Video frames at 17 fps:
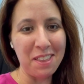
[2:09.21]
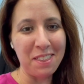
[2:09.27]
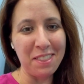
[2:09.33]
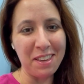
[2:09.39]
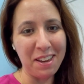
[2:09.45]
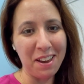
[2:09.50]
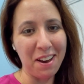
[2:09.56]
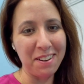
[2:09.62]

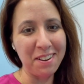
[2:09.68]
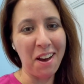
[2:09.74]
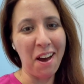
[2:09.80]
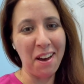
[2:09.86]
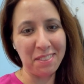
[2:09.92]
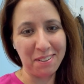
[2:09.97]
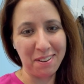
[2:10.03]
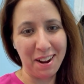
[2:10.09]
the
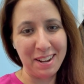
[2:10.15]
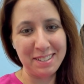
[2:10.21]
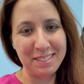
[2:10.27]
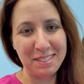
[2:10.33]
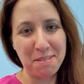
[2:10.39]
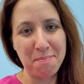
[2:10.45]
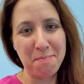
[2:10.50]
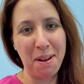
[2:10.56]

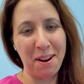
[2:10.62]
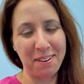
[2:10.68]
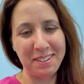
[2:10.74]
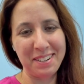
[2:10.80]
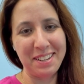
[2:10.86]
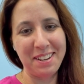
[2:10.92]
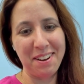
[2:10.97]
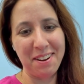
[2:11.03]
unauthorized
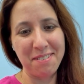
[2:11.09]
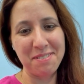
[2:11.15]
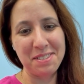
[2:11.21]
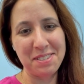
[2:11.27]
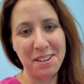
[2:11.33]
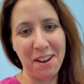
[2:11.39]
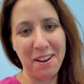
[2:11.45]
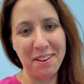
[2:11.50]
parody of
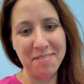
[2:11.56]
Saw.